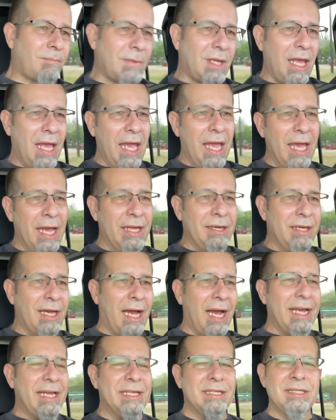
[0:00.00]
and
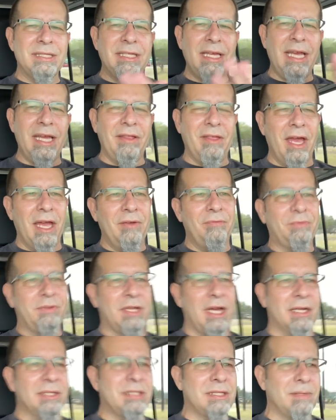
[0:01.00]
I can see they've
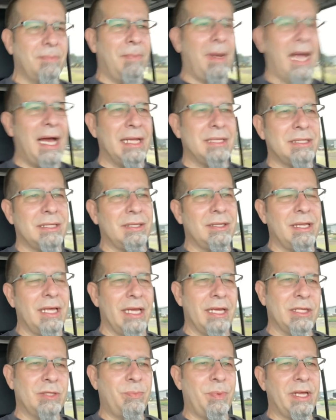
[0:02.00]
done some mods and
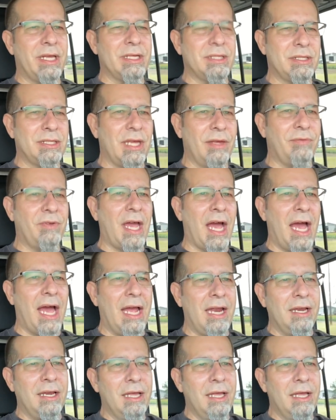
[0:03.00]
things because they've got